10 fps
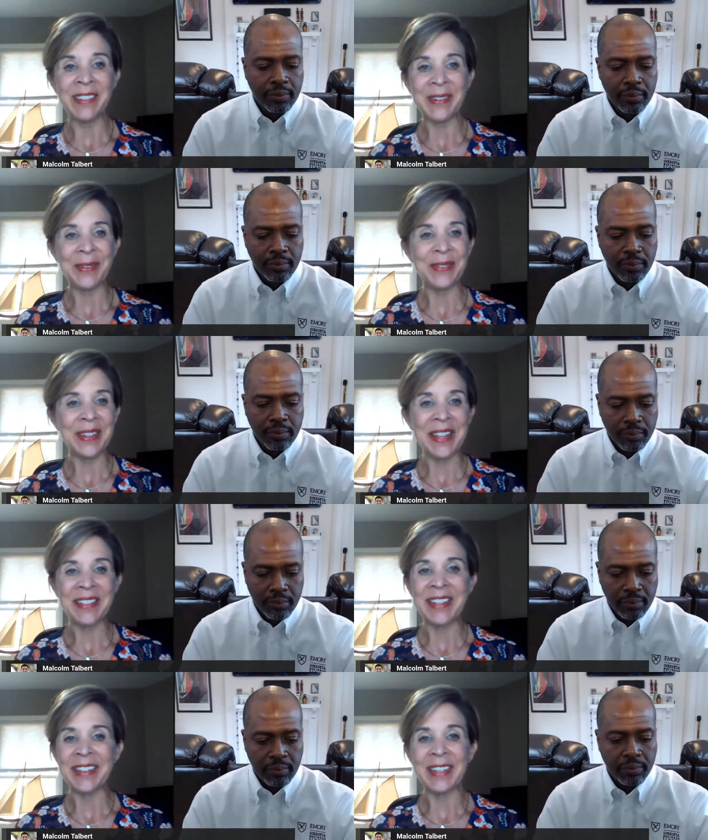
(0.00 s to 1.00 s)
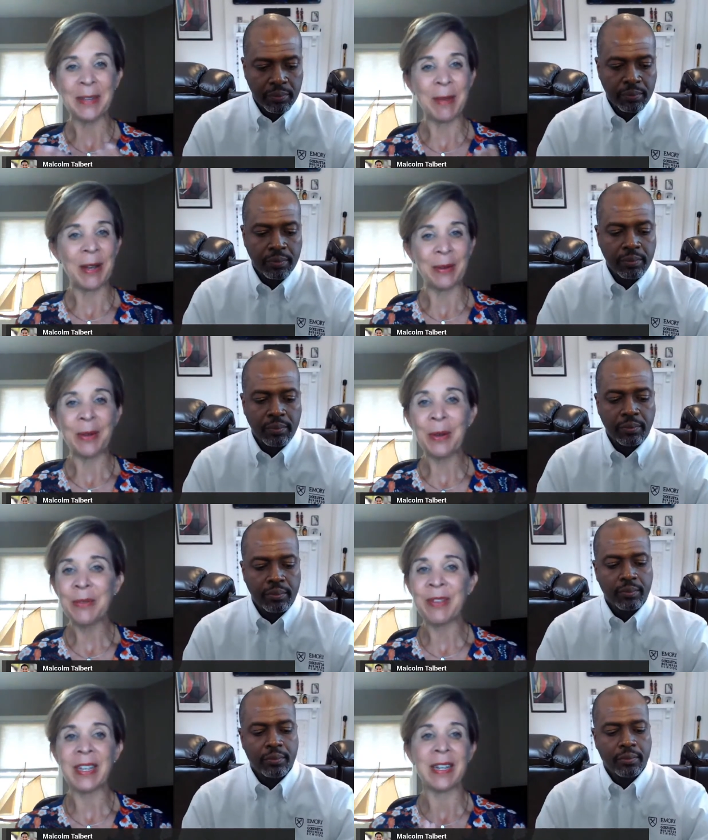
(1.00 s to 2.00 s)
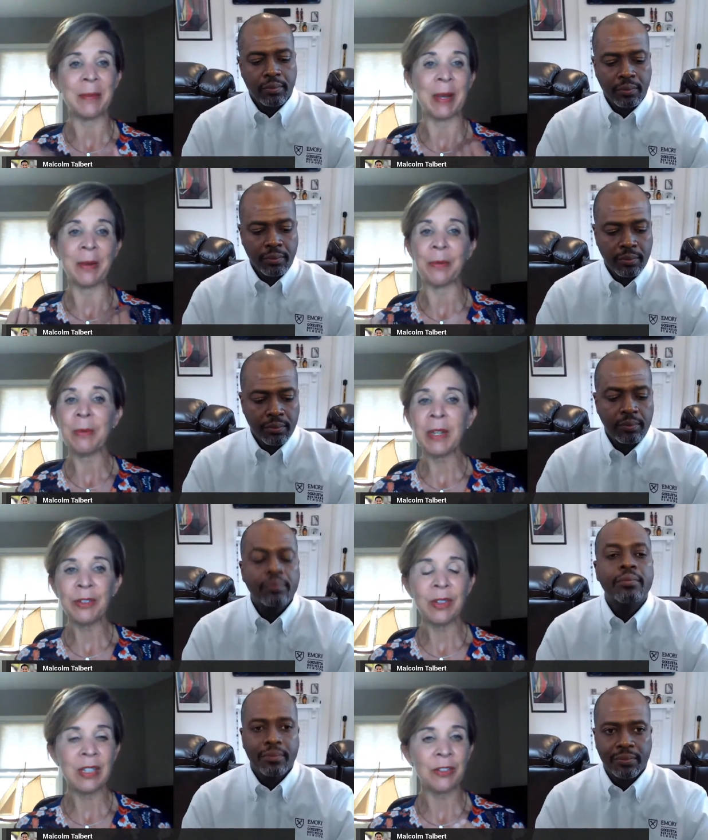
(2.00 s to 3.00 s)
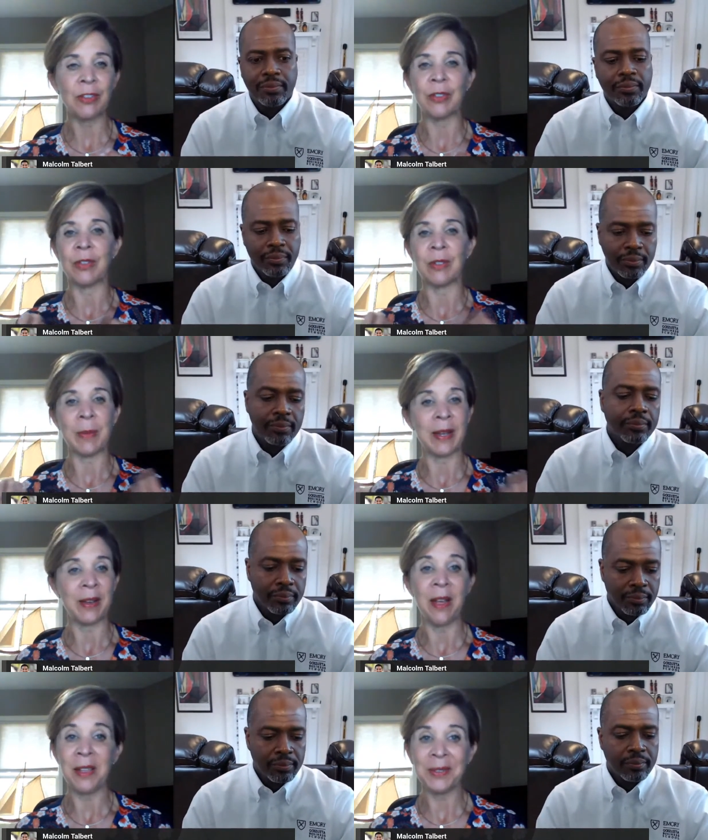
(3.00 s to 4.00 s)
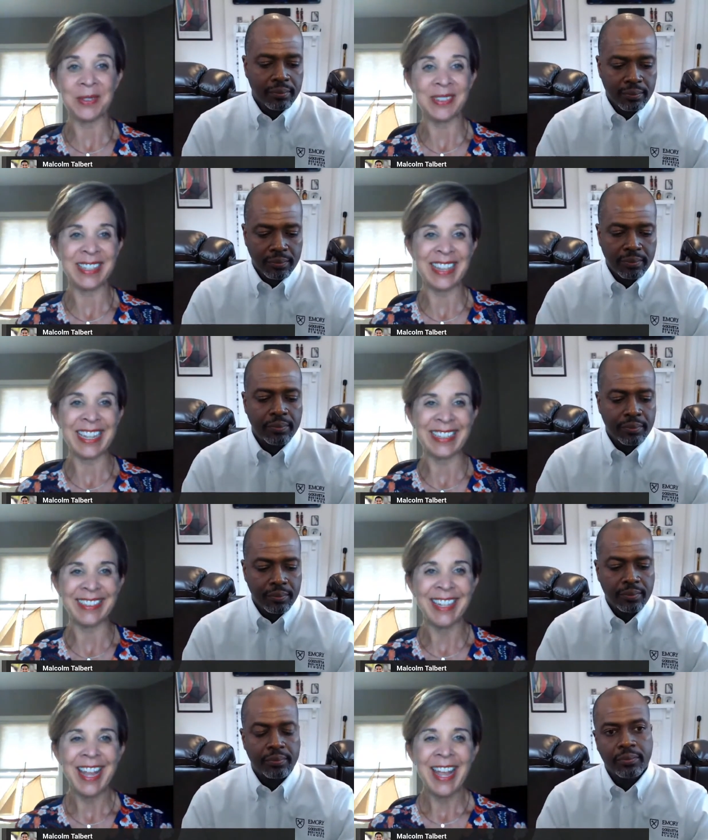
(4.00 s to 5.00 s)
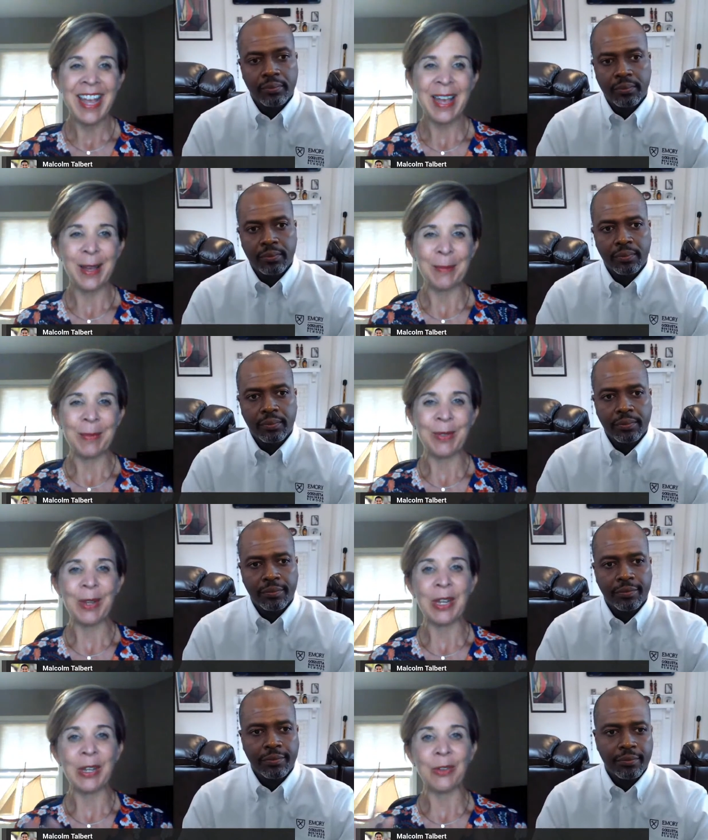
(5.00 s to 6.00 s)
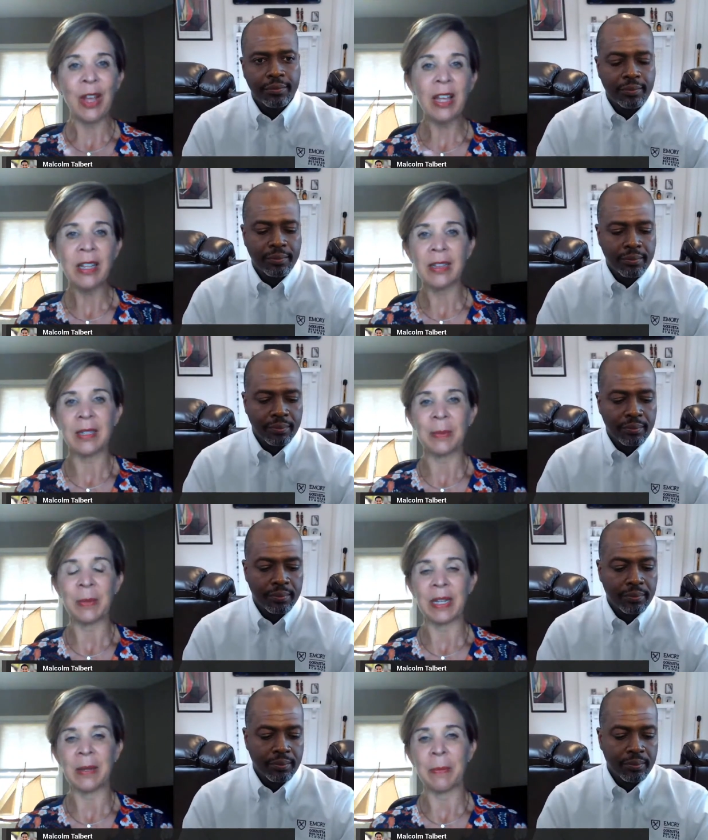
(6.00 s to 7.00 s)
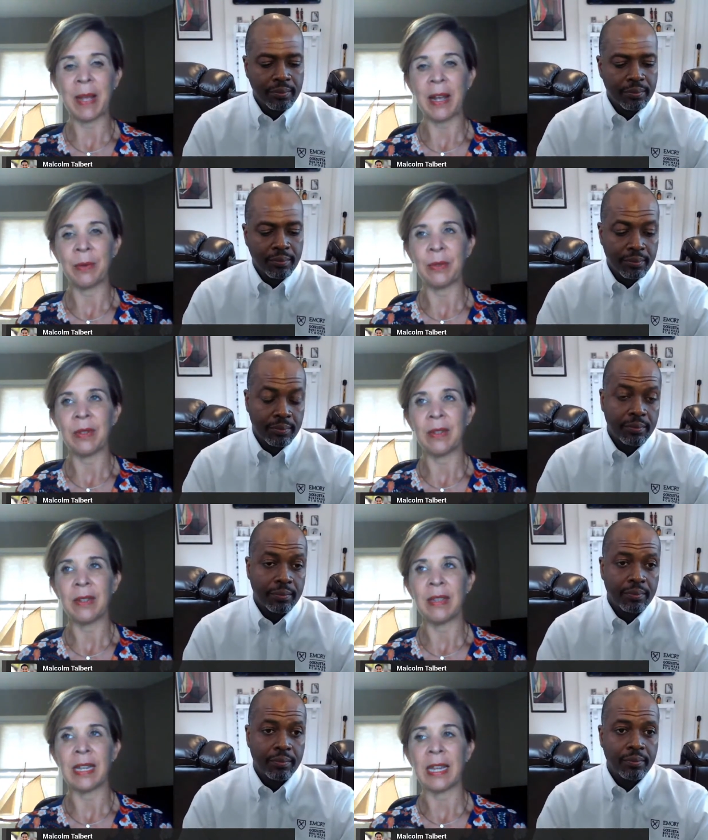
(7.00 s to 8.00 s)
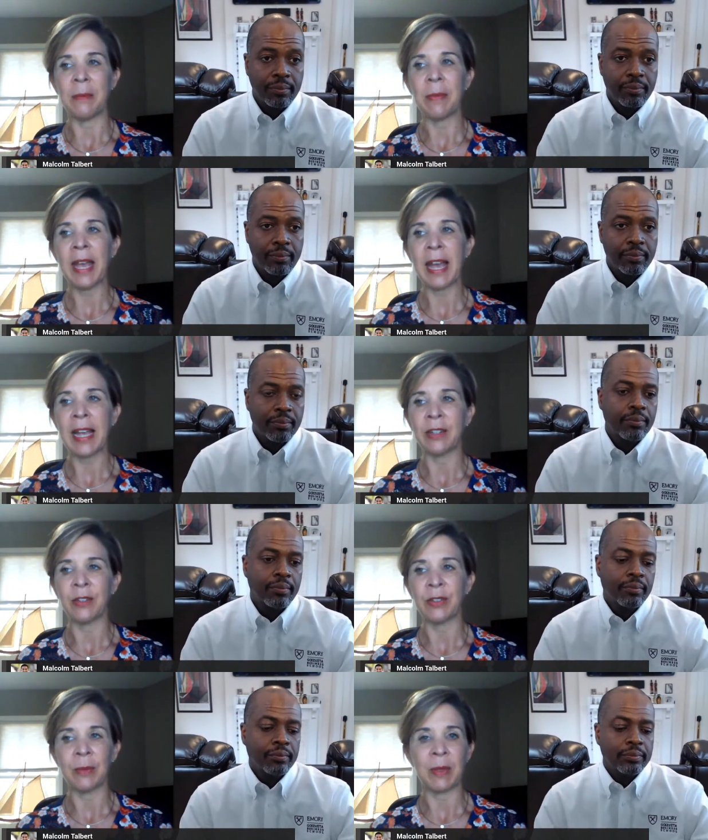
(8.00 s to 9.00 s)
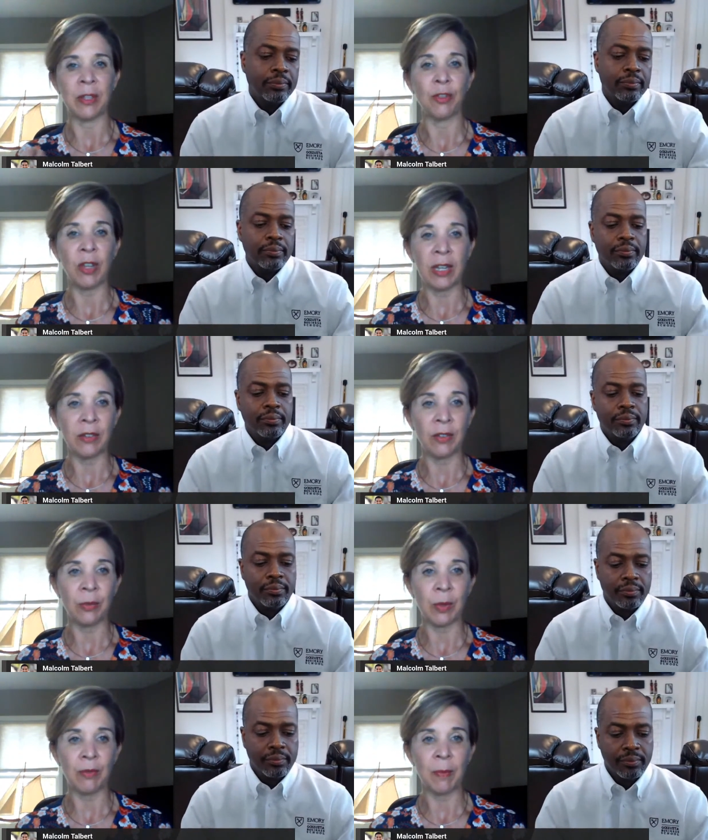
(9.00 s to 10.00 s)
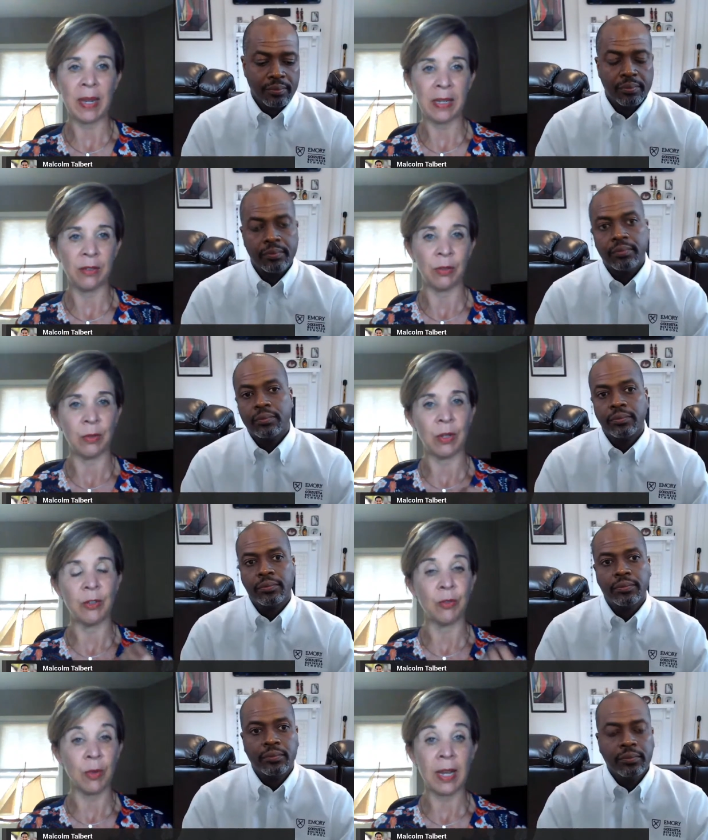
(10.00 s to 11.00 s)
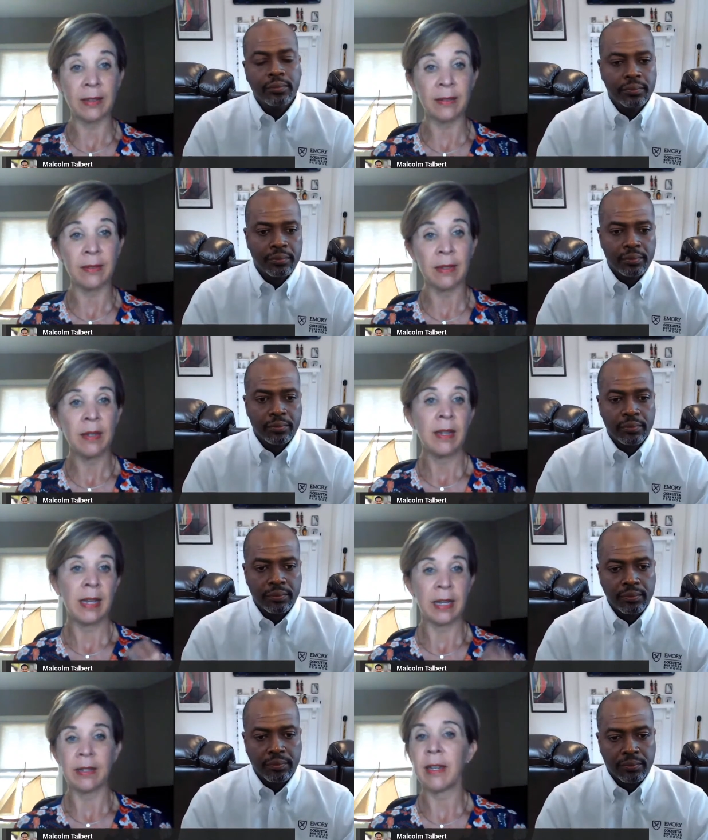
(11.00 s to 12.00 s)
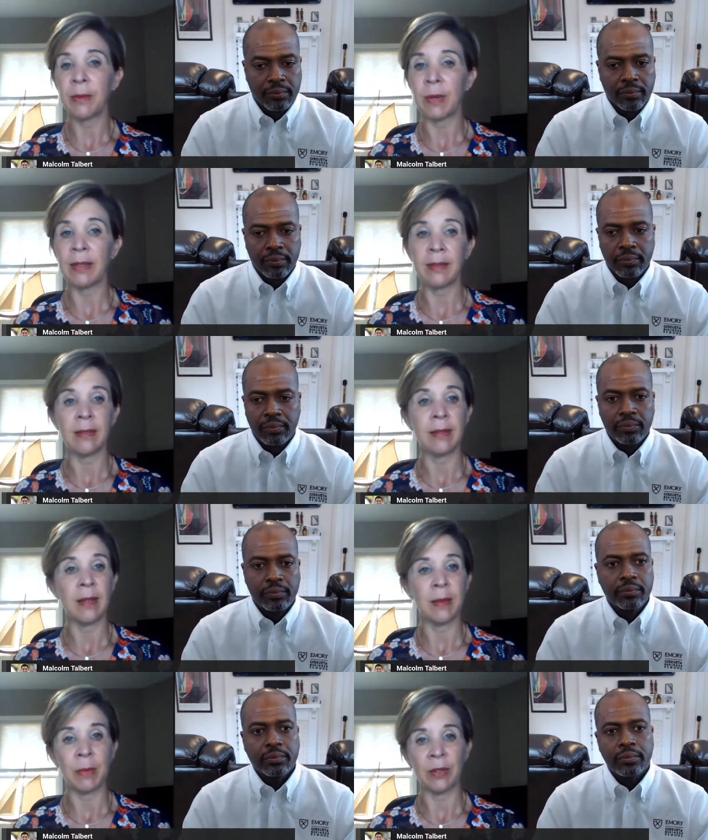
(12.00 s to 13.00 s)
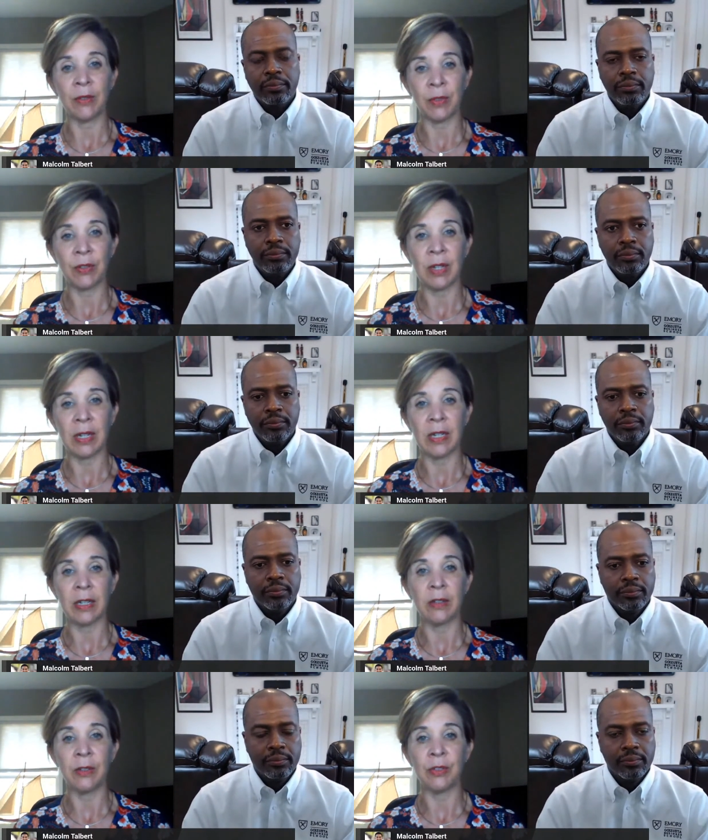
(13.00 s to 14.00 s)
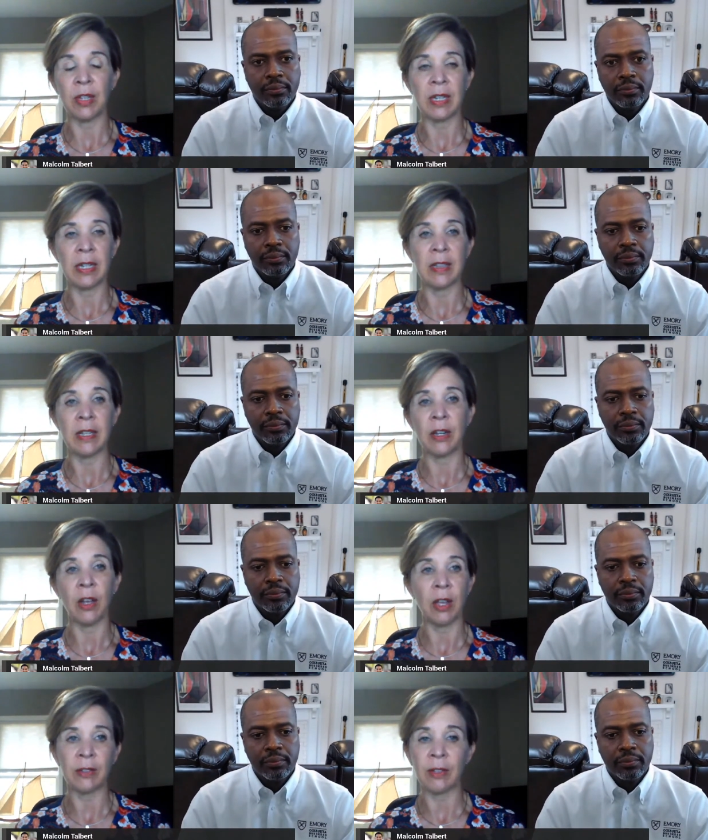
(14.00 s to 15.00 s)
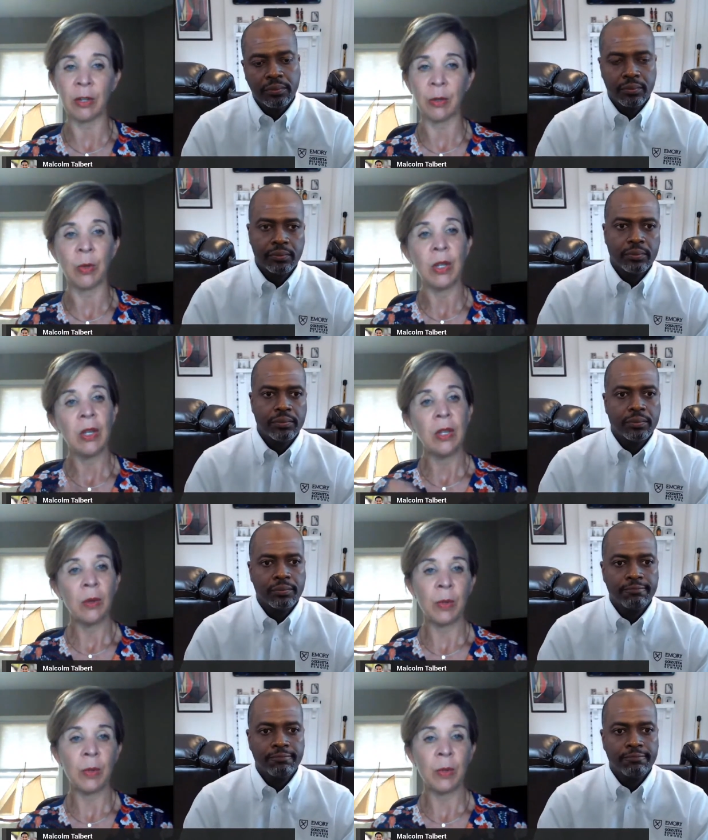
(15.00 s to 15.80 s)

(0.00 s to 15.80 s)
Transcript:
Speaker 1: has been in the news a lot lately about COVID, about racial issues, about all sorts of things. Um, so, can you talk a little bit about the impact or some of the changes we've made to address anti-racism and diversity and inclusion, and then also